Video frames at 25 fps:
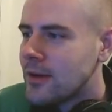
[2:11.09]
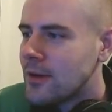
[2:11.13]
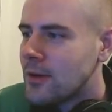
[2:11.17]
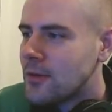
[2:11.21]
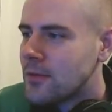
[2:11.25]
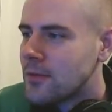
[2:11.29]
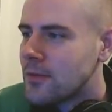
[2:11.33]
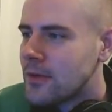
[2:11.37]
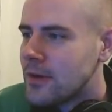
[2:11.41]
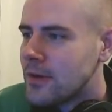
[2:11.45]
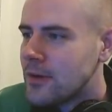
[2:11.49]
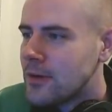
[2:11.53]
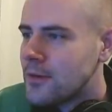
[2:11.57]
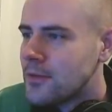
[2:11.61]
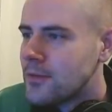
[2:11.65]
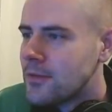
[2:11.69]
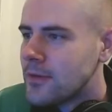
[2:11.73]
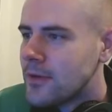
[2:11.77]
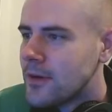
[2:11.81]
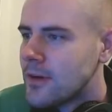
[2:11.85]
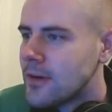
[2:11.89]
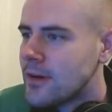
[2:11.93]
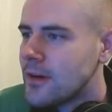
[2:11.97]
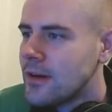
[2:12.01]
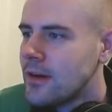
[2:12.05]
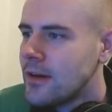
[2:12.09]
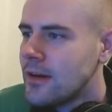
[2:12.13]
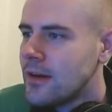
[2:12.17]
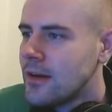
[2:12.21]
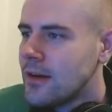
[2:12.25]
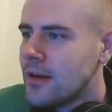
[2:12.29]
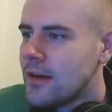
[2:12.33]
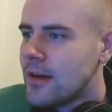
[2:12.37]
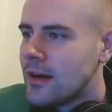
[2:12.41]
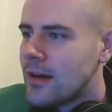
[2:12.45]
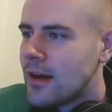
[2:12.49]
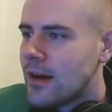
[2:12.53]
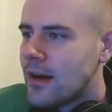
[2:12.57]
over and over,
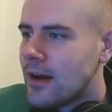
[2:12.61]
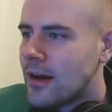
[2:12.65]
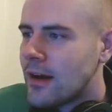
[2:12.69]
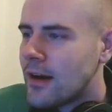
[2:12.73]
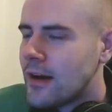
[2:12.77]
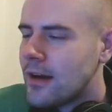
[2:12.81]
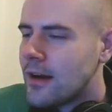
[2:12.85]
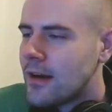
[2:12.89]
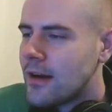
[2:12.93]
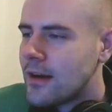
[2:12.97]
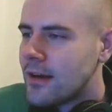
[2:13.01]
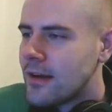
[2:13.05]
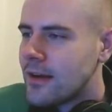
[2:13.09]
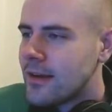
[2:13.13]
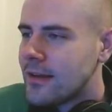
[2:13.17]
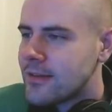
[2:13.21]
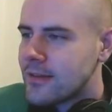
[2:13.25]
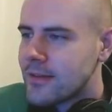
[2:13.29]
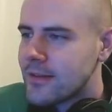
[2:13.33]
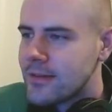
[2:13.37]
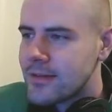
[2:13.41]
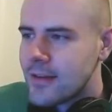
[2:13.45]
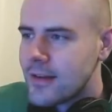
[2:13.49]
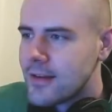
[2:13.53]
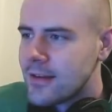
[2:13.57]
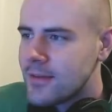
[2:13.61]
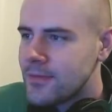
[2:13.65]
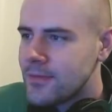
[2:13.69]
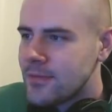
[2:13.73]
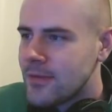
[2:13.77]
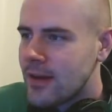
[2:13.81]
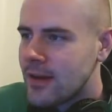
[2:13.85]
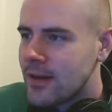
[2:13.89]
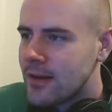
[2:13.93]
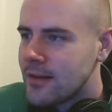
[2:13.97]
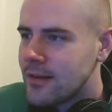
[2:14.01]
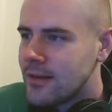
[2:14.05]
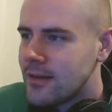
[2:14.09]
it's just not as
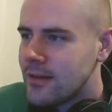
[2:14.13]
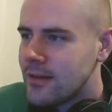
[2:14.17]
fun.